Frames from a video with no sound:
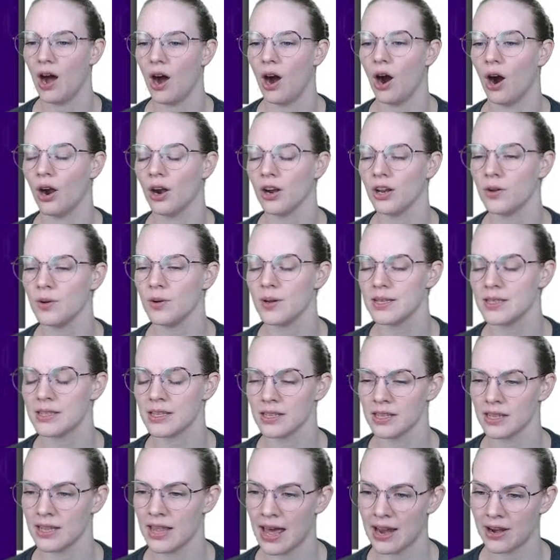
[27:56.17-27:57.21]
arguing that
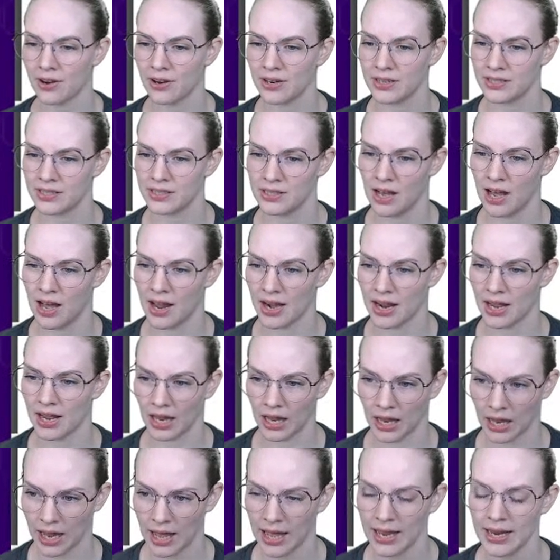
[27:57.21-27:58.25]
the latter is not
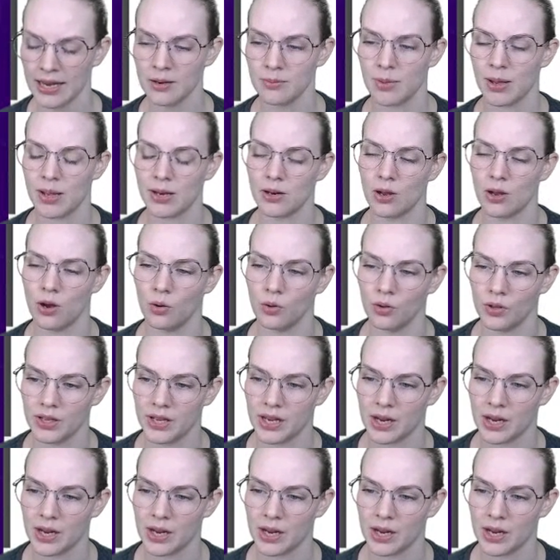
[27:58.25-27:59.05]
alignment, only